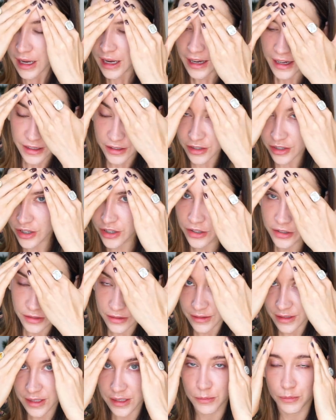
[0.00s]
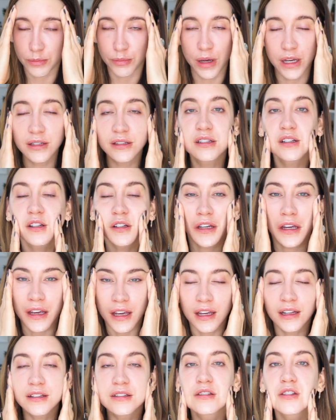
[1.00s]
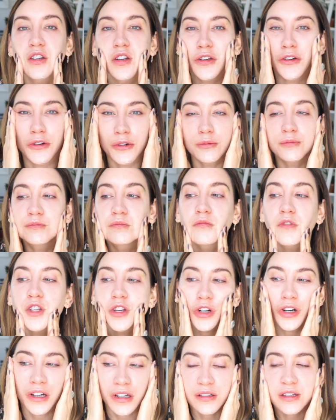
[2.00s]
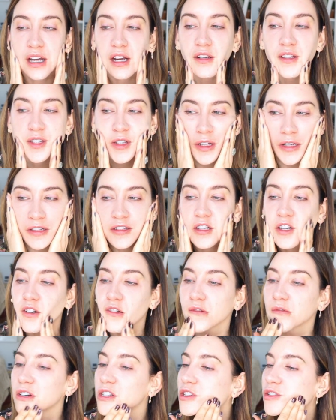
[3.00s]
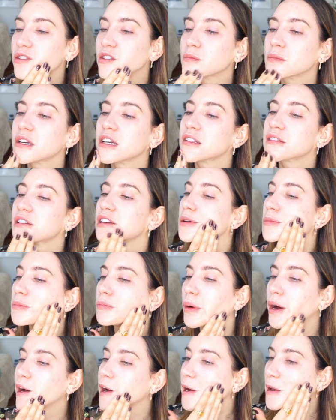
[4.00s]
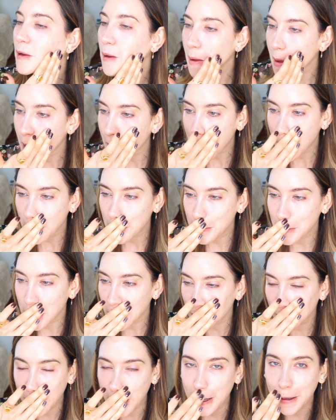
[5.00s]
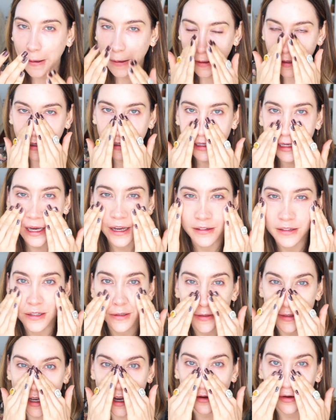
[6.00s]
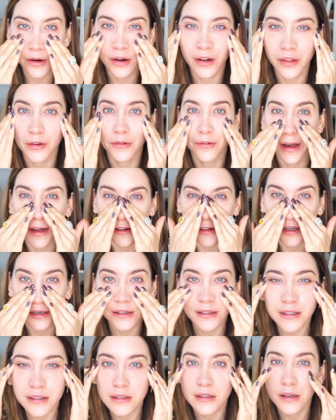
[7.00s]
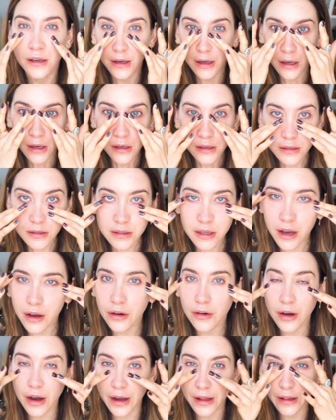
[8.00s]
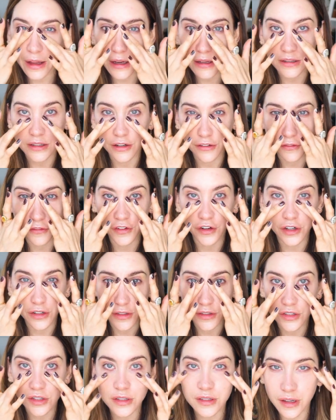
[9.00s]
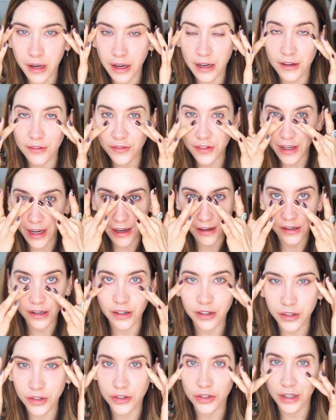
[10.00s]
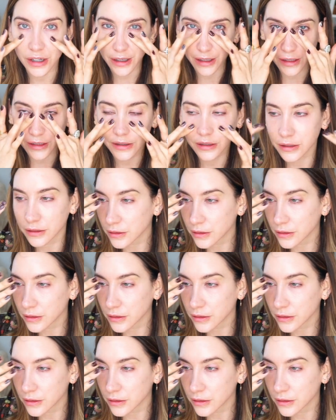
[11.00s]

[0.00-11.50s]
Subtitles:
it turns basically into your exact skin tone, which is amazing. But meanwhile, it cancels out all the redness. So I like to first just kind of get a good